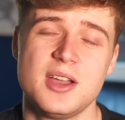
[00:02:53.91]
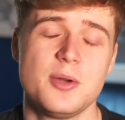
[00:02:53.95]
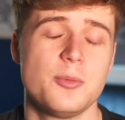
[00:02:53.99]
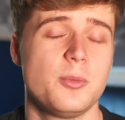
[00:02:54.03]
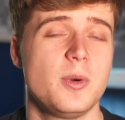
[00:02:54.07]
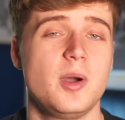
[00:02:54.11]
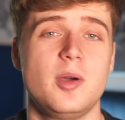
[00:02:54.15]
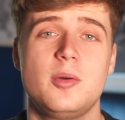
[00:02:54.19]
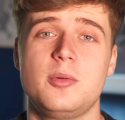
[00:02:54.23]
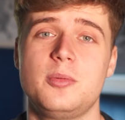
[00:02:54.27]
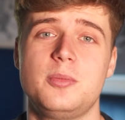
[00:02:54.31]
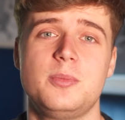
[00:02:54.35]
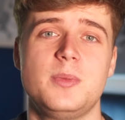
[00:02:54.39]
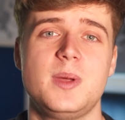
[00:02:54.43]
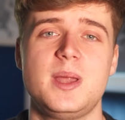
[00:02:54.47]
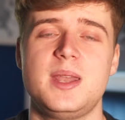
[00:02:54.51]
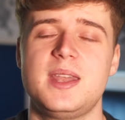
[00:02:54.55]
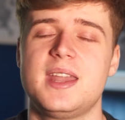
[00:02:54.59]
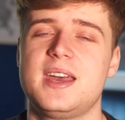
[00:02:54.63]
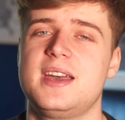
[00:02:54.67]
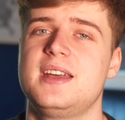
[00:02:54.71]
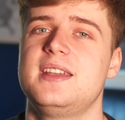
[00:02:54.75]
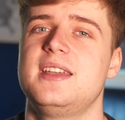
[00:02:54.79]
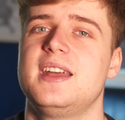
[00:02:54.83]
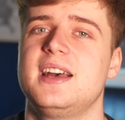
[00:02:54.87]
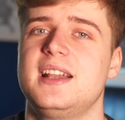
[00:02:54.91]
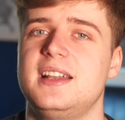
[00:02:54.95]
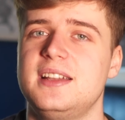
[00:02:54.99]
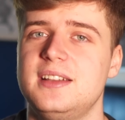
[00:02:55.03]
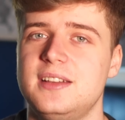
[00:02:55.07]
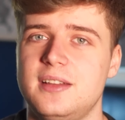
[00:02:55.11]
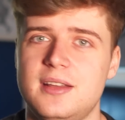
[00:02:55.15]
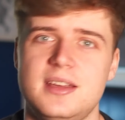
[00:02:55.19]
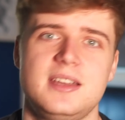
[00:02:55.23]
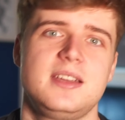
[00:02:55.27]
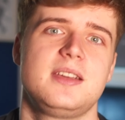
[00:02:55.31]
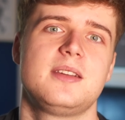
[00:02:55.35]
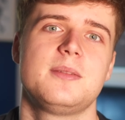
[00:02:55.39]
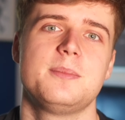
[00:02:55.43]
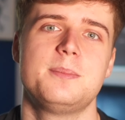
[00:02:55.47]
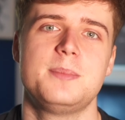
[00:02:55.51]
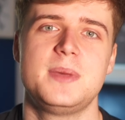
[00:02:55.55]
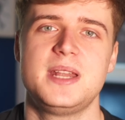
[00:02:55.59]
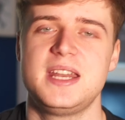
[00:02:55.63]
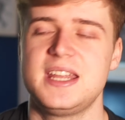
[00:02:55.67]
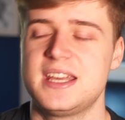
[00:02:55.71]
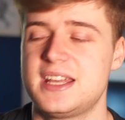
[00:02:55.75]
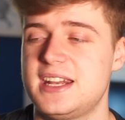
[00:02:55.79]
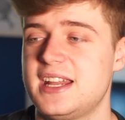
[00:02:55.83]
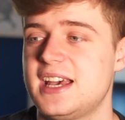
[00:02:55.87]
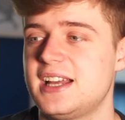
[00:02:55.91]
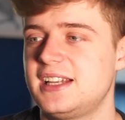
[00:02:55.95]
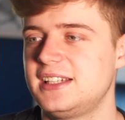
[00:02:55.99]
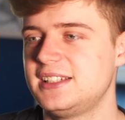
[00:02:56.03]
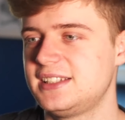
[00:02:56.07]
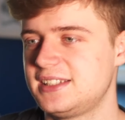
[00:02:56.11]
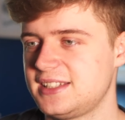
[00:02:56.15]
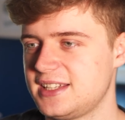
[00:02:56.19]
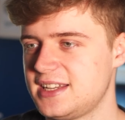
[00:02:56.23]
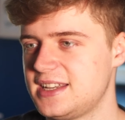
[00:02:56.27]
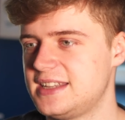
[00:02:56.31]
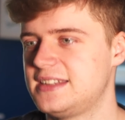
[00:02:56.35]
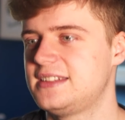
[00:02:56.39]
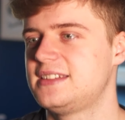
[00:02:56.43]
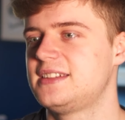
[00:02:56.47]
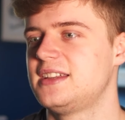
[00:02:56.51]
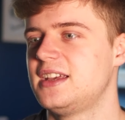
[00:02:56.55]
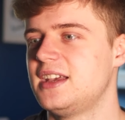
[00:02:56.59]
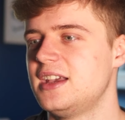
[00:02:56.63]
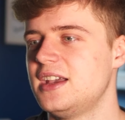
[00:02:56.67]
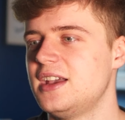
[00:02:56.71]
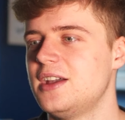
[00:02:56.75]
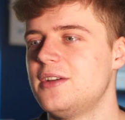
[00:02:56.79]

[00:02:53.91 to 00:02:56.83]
Well, in that mini analysis,